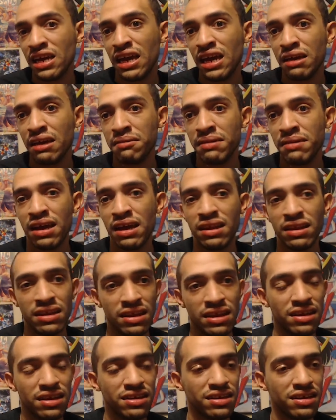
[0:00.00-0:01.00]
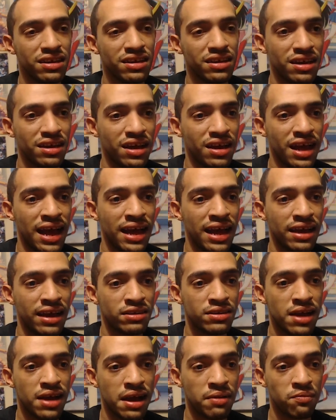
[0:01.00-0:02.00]
game,
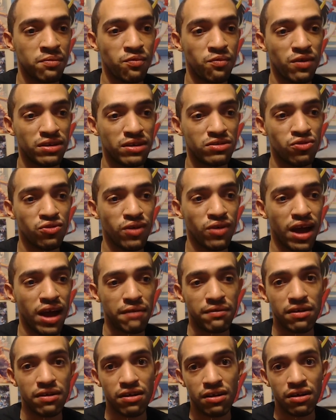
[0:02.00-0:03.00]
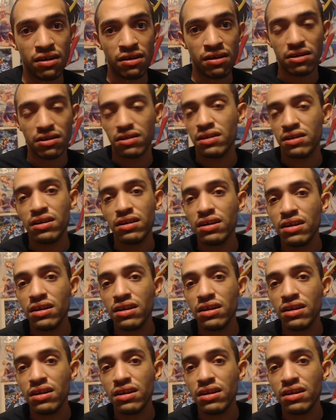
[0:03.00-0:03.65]
and when you have a